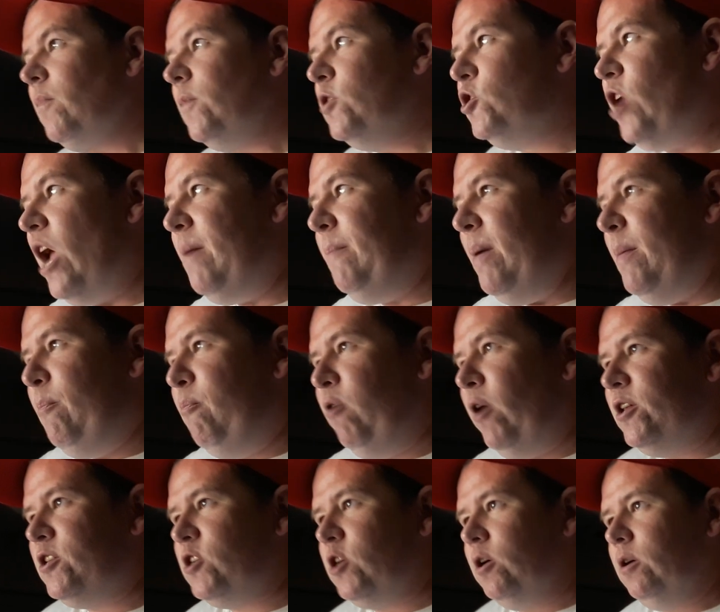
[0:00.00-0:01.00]
J.B.
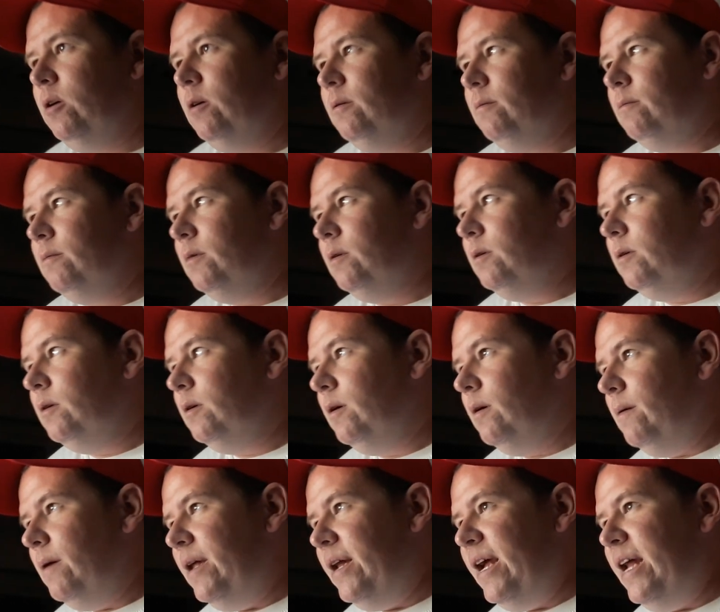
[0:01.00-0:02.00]
Pritzker
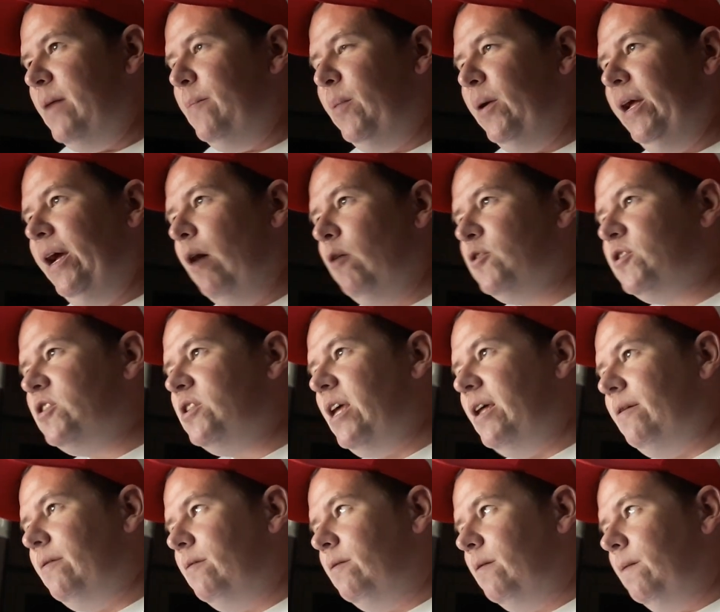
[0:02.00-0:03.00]
and anybody else
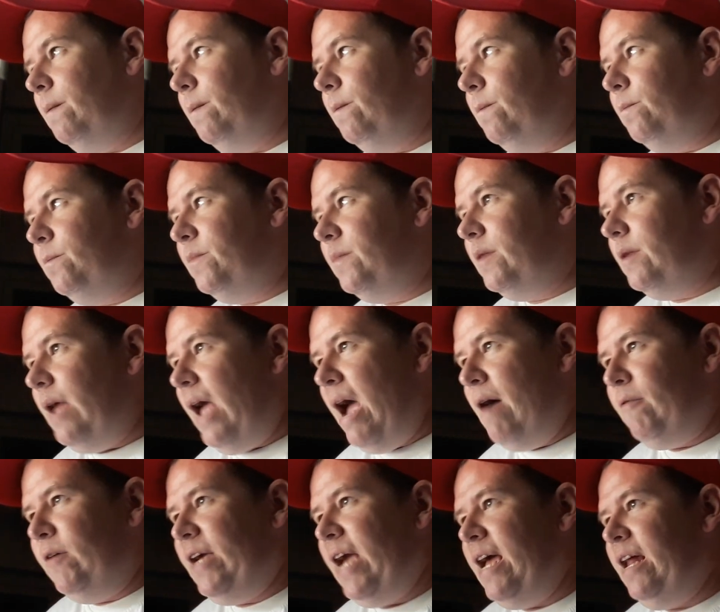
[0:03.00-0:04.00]
that
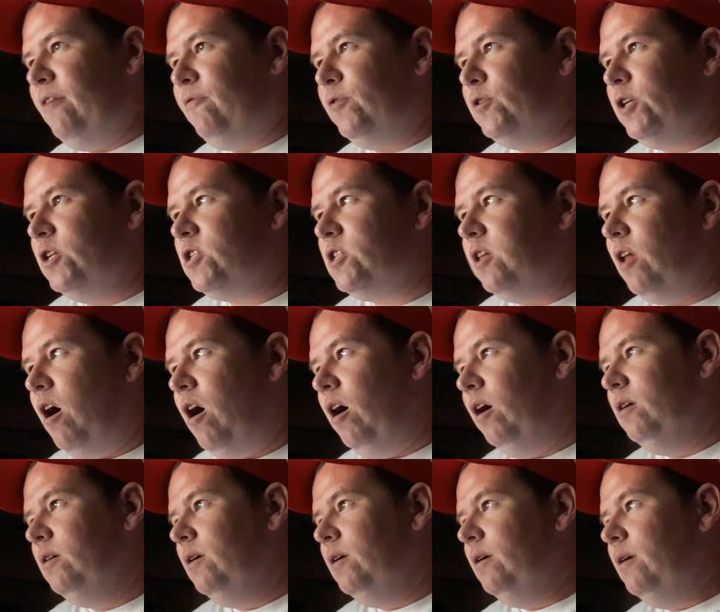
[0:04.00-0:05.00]
advocated for this law
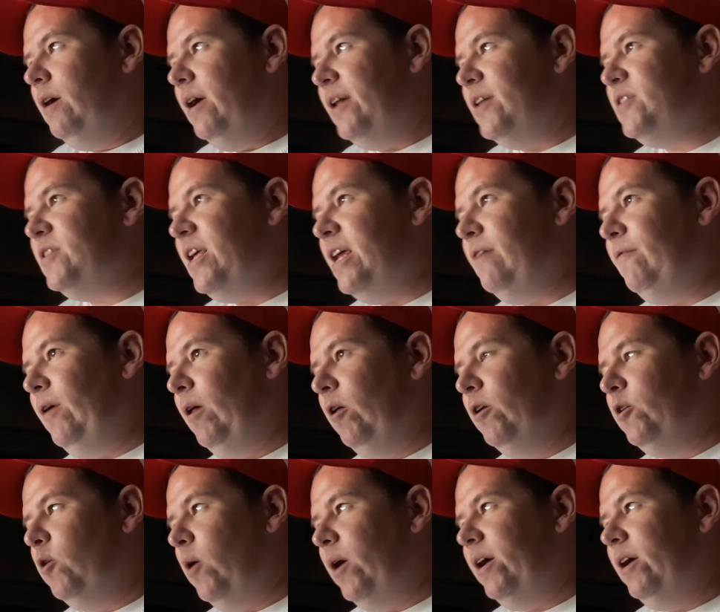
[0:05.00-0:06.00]
in the state of
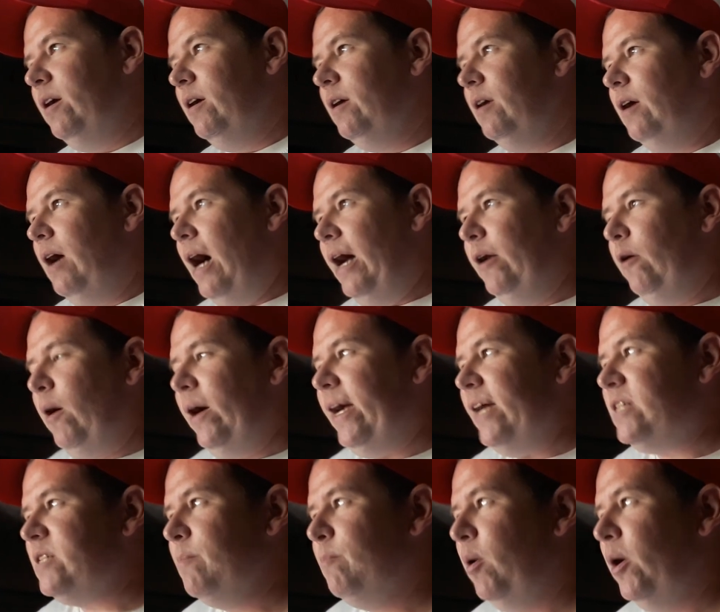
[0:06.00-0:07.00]
Illinois, I know I
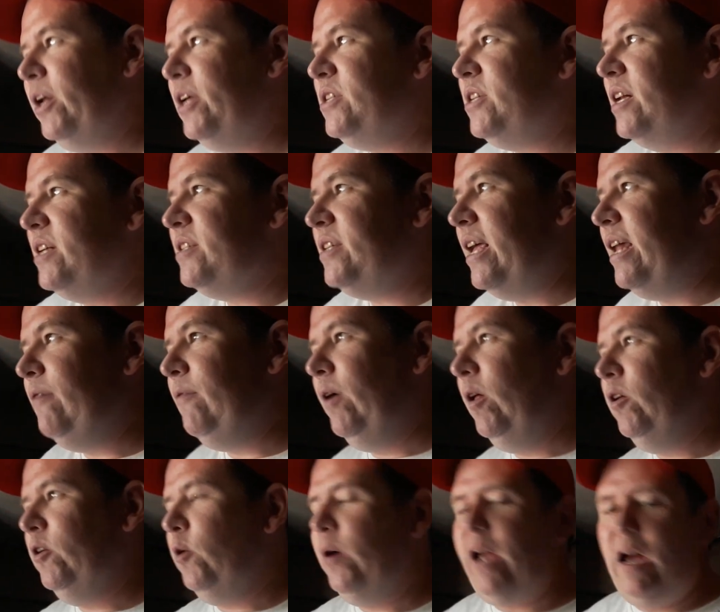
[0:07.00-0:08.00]
got some buddies in the state of
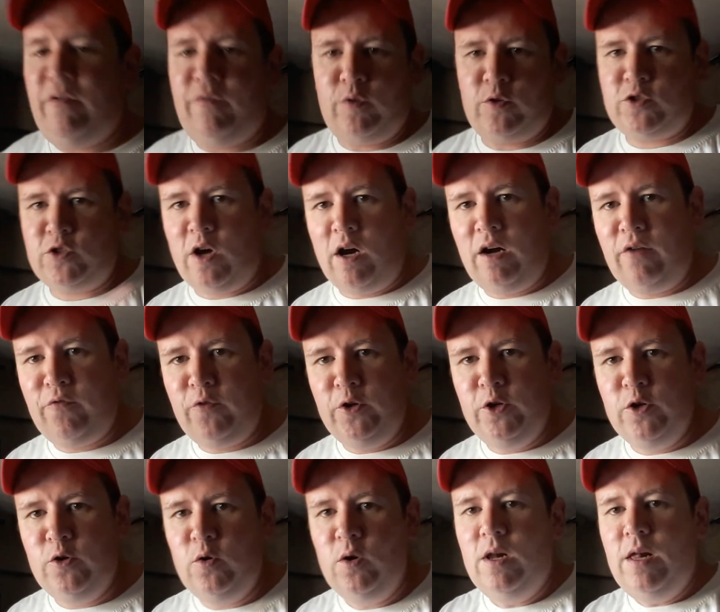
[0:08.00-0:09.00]
Illinois. I feel sorry for
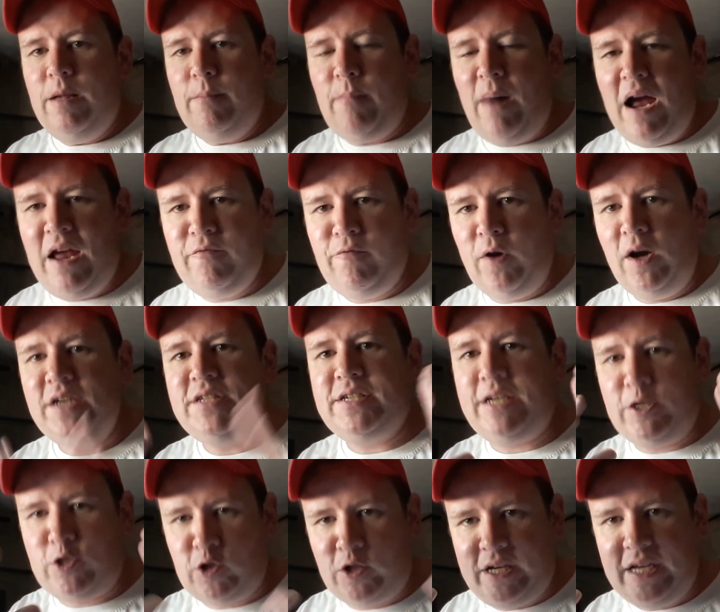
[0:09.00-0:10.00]
you. My advice,
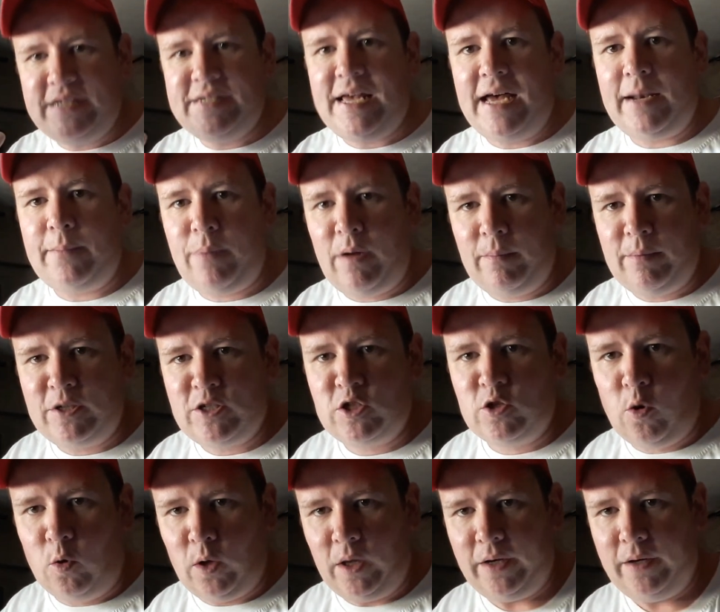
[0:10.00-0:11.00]
get your kids out of public
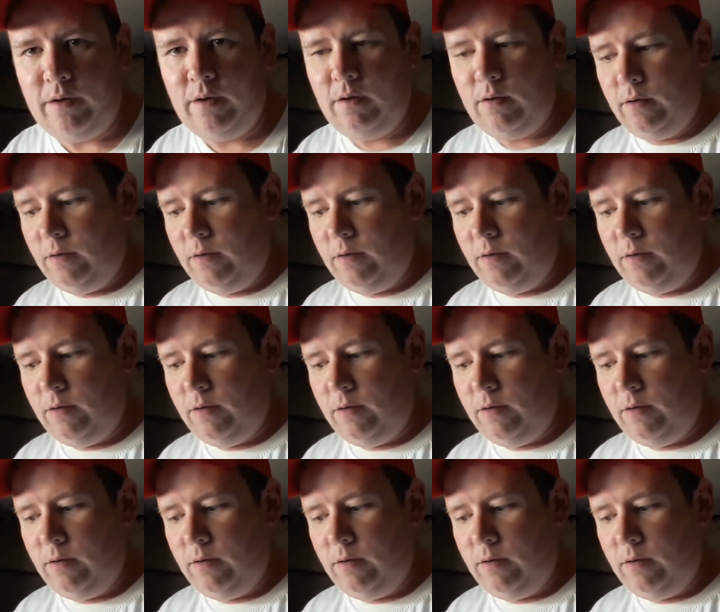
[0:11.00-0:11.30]
schooling.